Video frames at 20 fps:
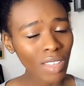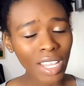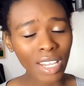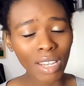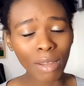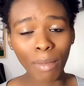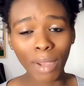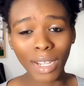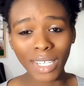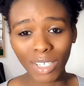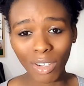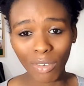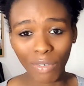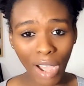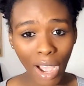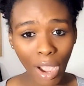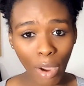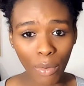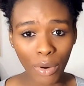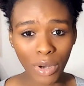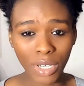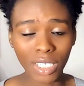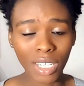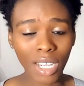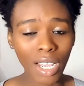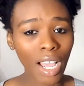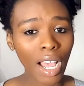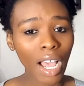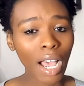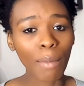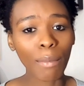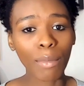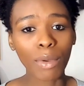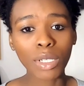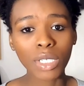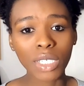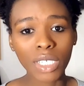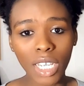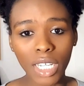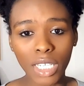In a matter of hours, I'm
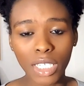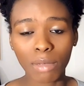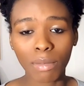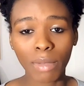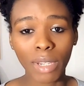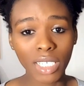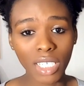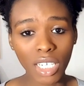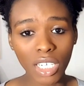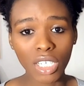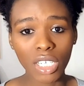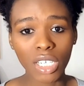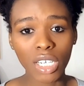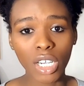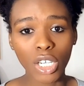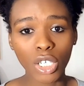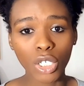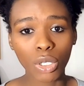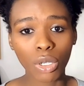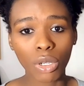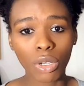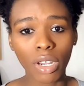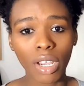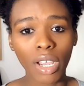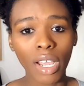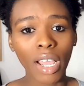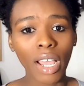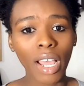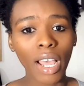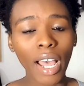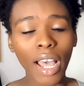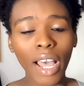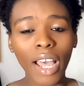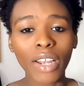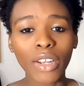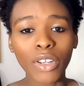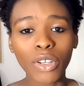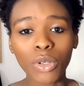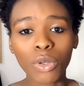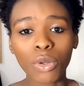going to get to my destination,
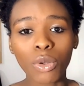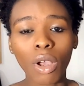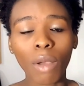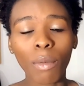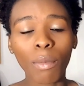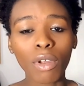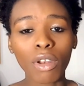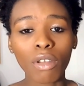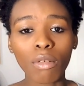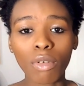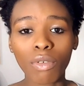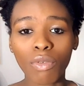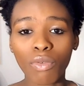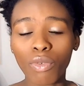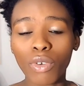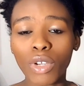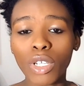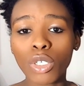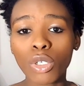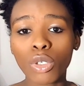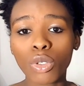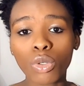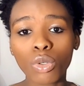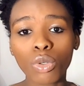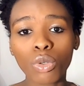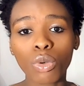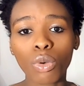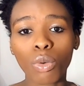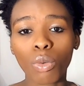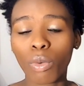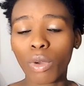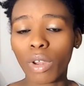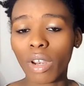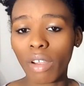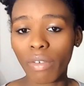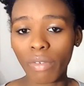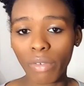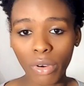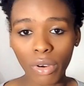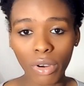and you know, I'm going to be free to do
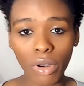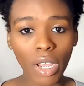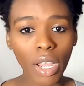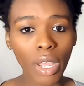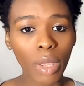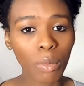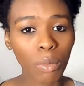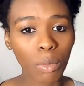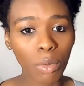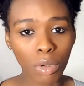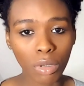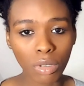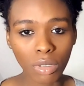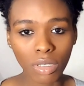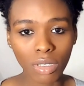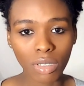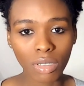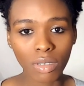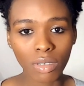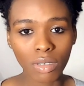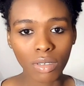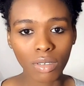whatever I want,